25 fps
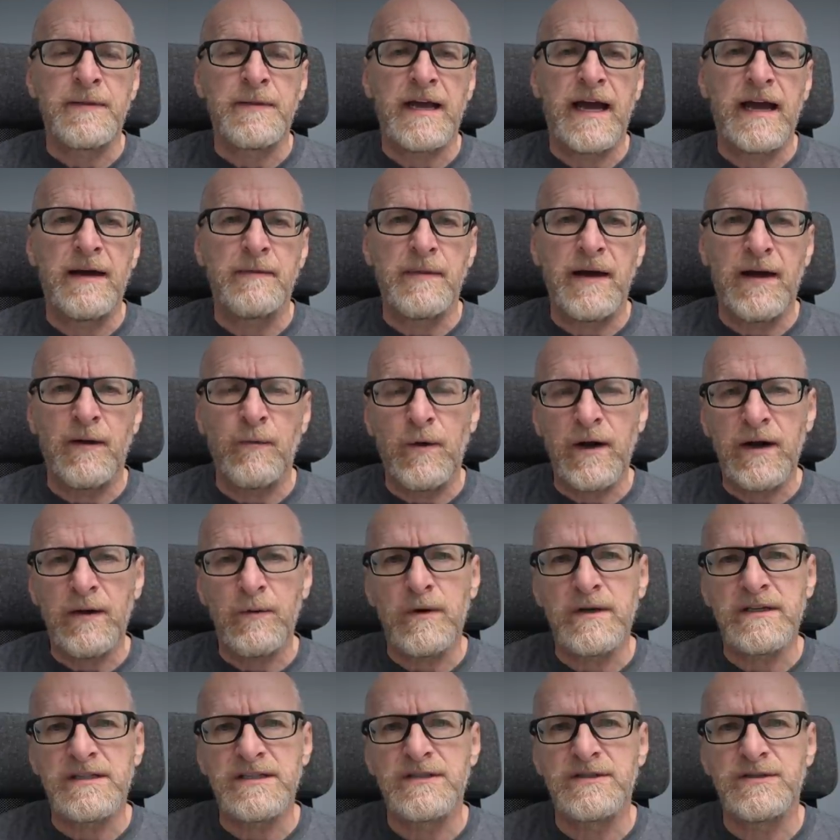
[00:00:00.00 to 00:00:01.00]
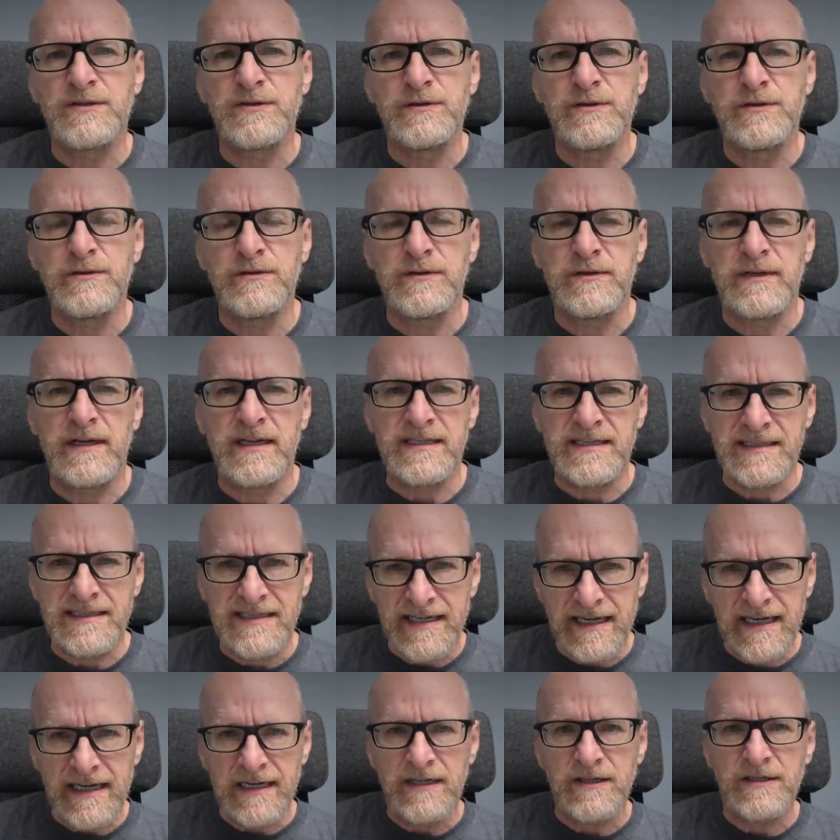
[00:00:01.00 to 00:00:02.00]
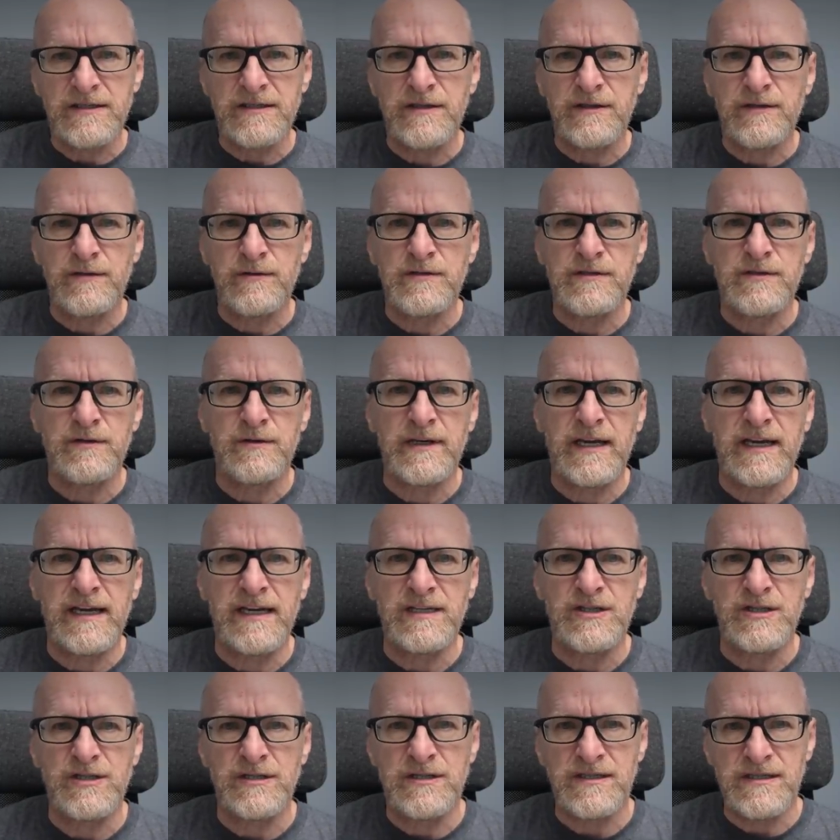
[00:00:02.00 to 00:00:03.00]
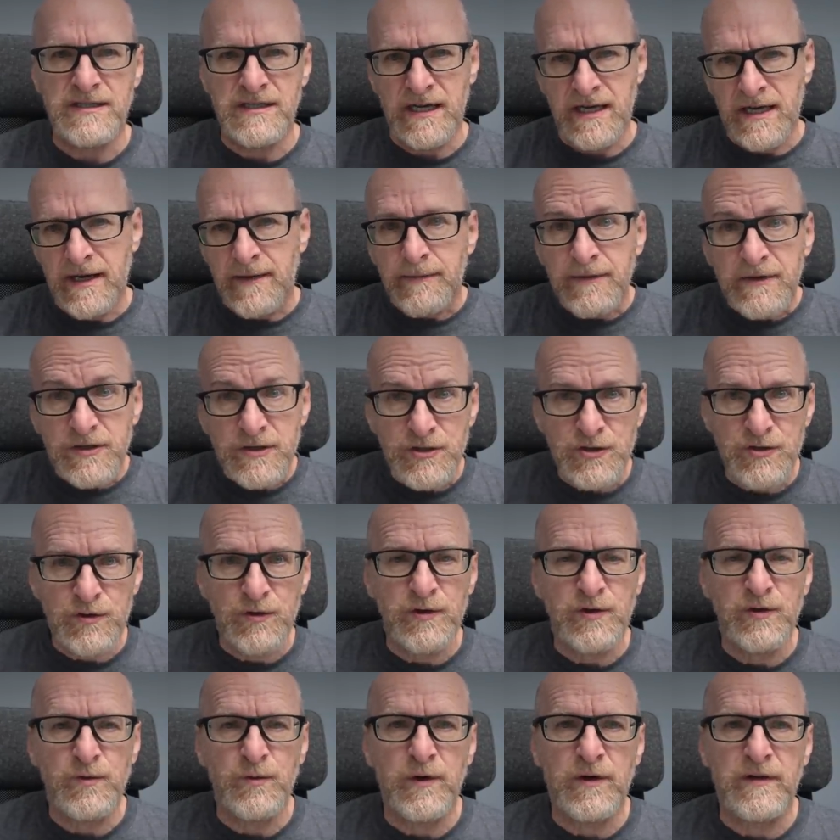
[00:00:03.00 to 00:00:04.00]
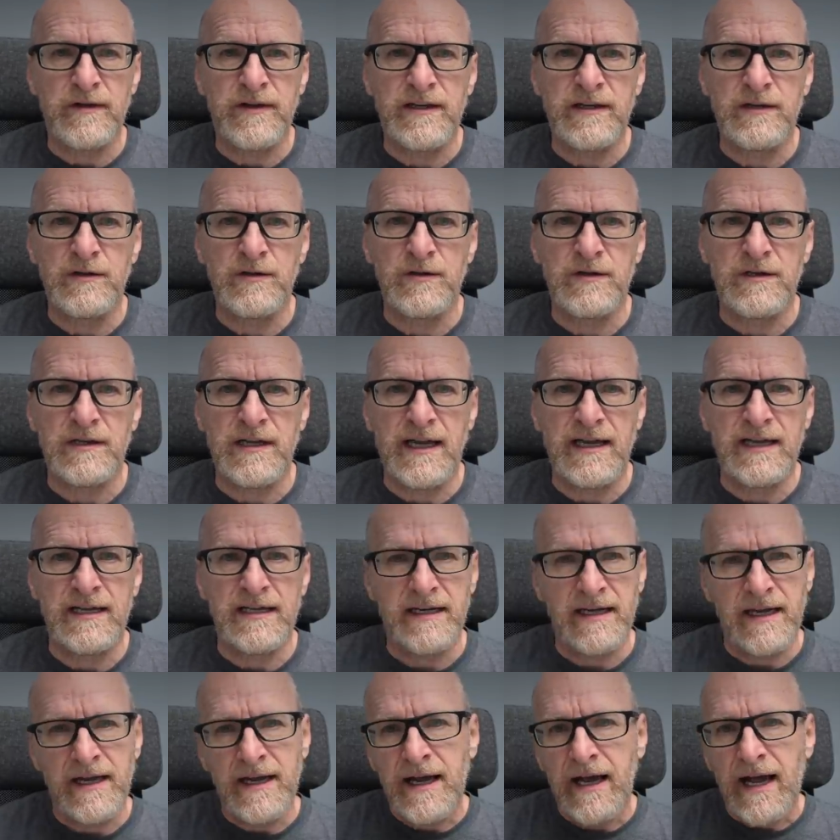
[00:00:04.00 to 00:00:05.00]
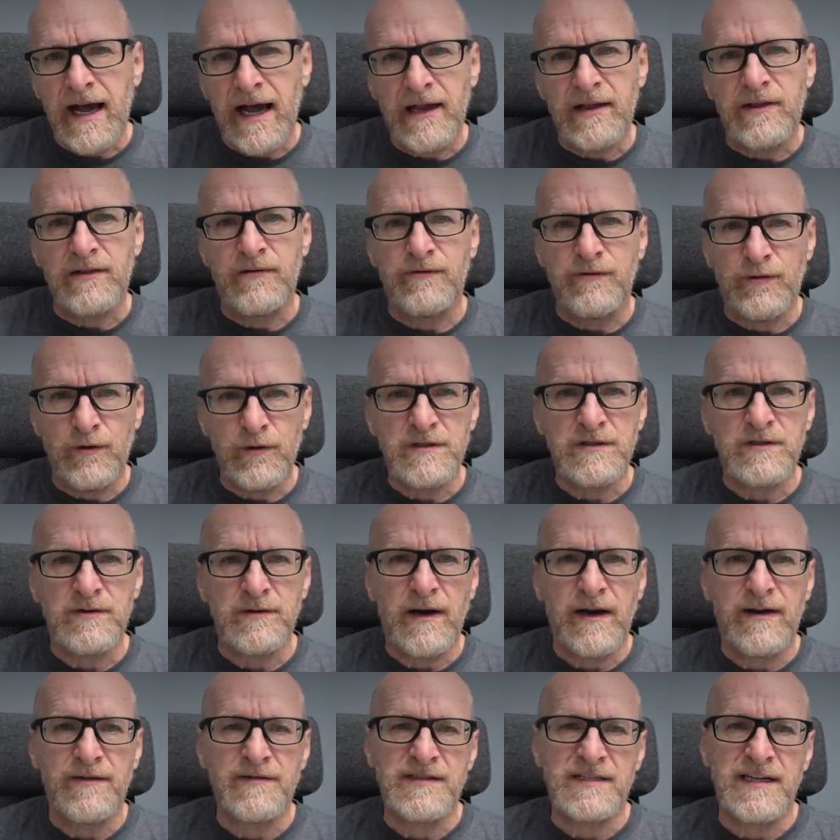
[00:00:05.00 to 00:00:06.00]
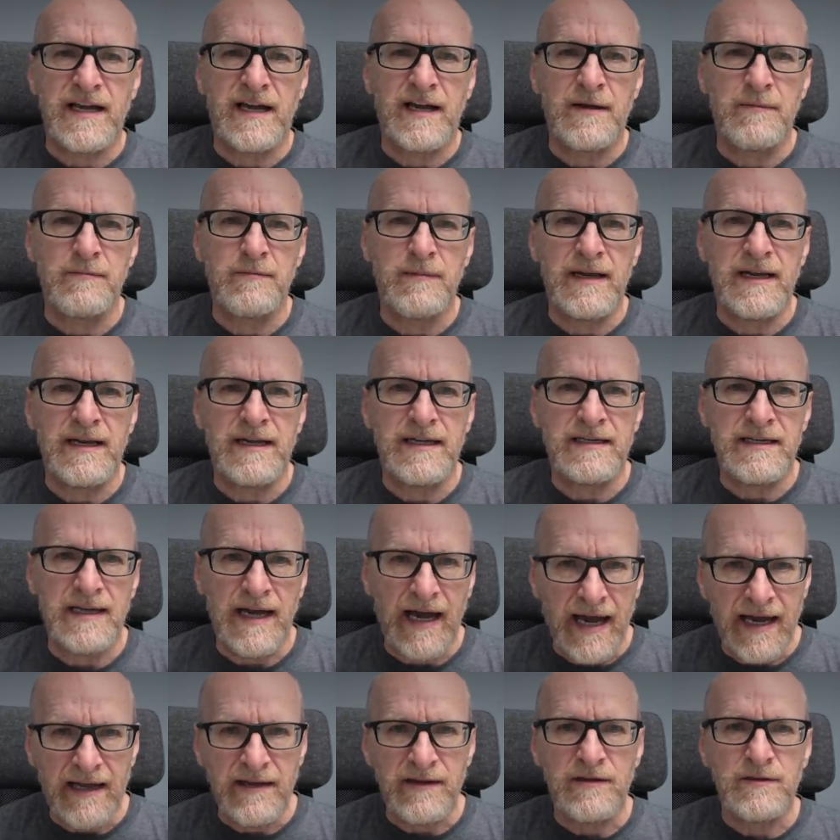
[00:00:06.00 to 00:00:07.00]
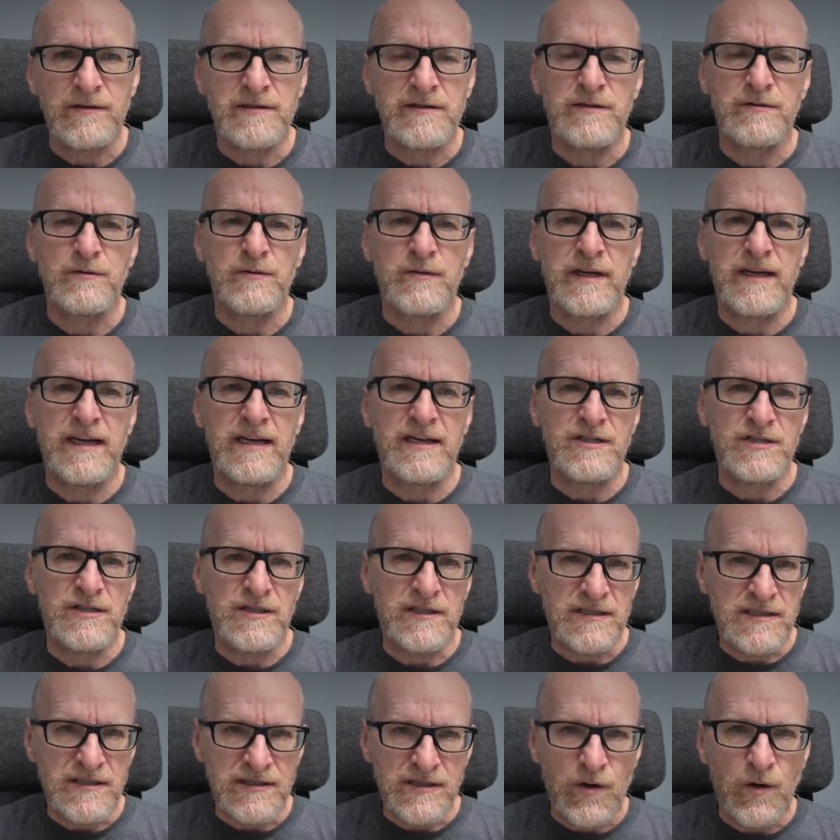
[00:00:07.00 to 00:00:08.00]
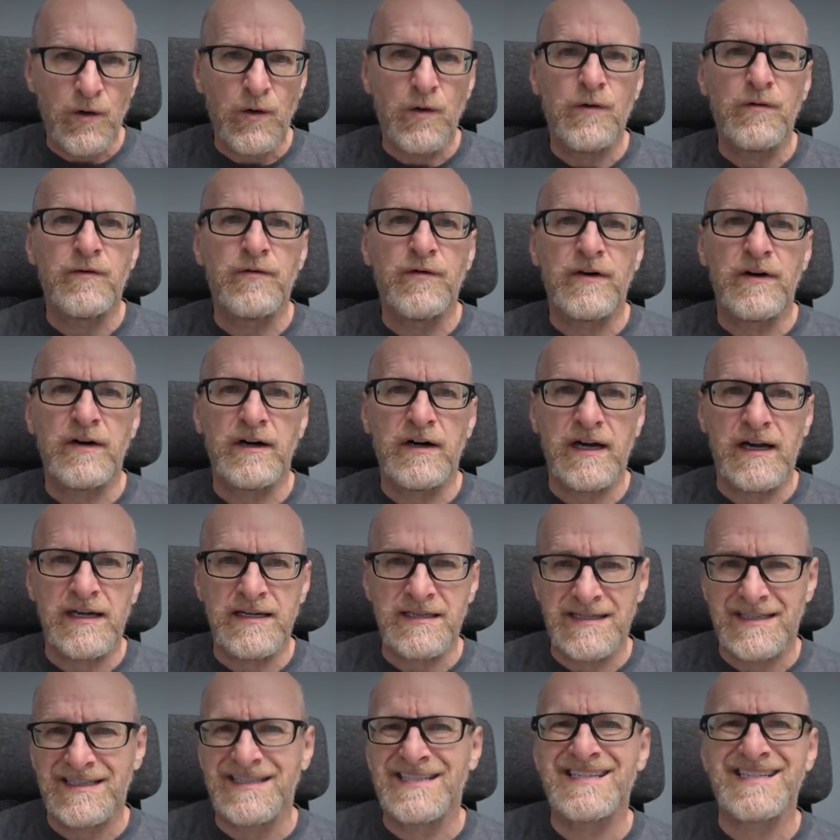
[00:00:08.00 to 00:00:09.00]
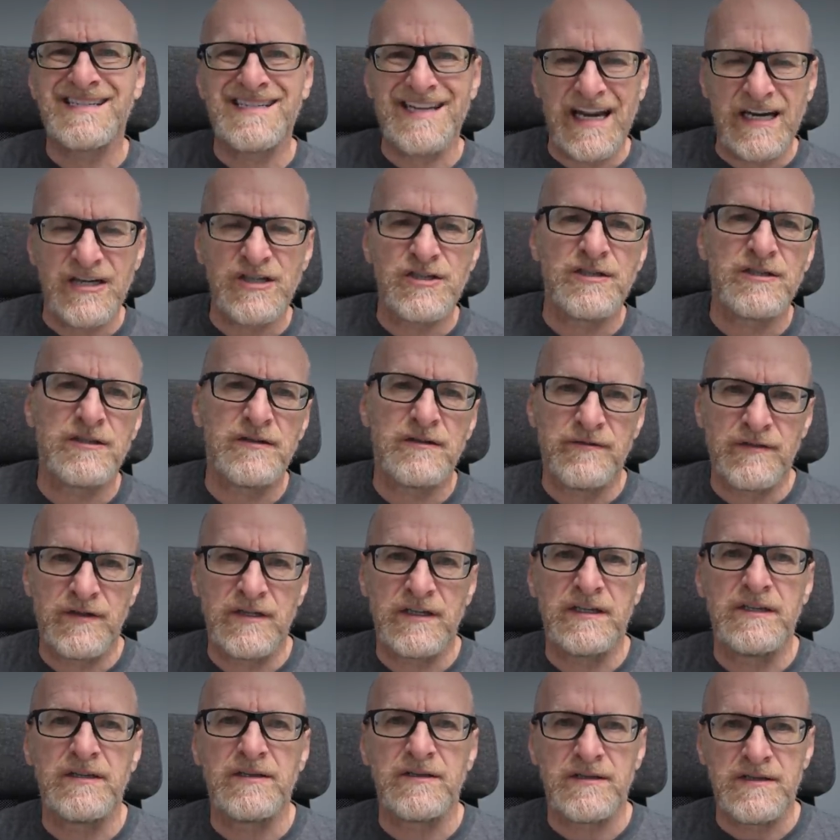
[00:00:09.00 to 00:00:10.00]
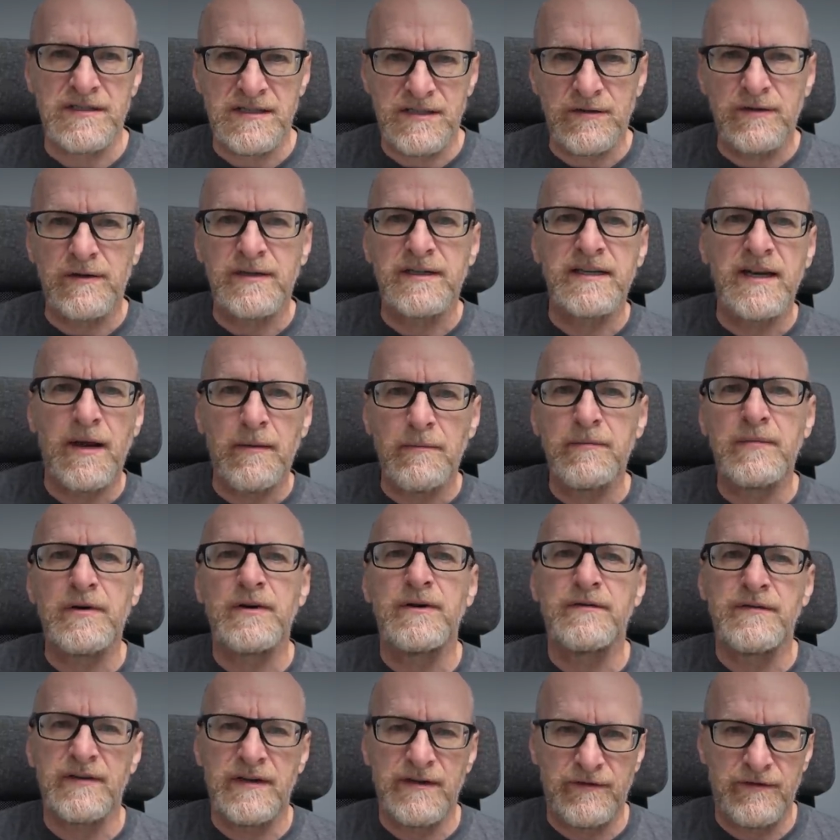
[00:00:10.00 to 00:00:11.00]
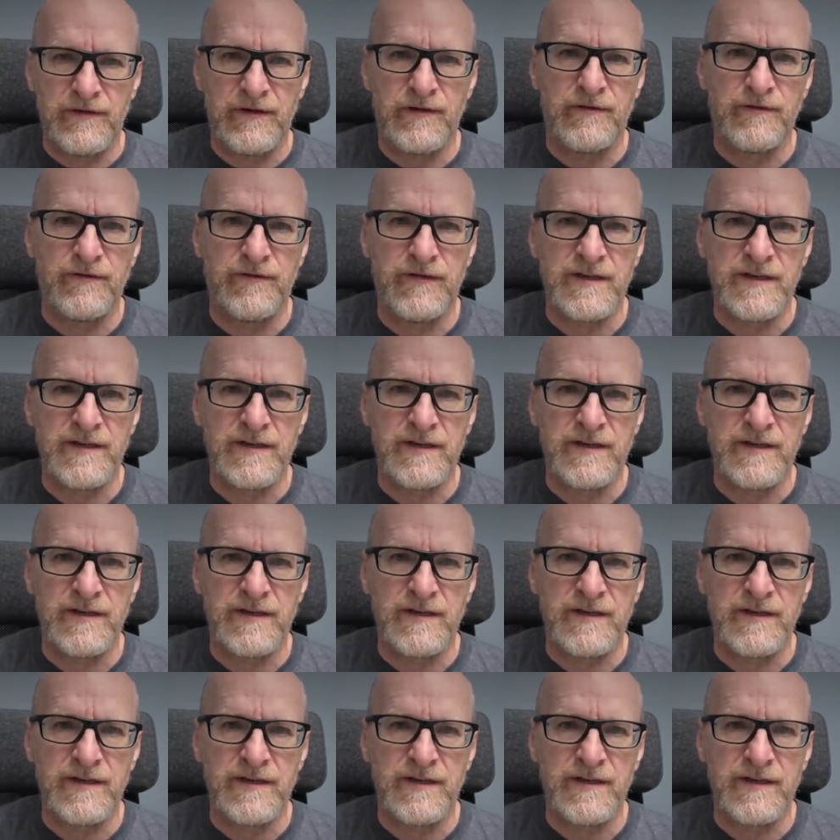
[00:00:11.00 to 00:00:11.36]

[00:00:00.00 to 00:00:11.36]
And what I want to do is take you to those locations, show you what they look like, and the photographs that I made at those locations over a succession of years, so a number of different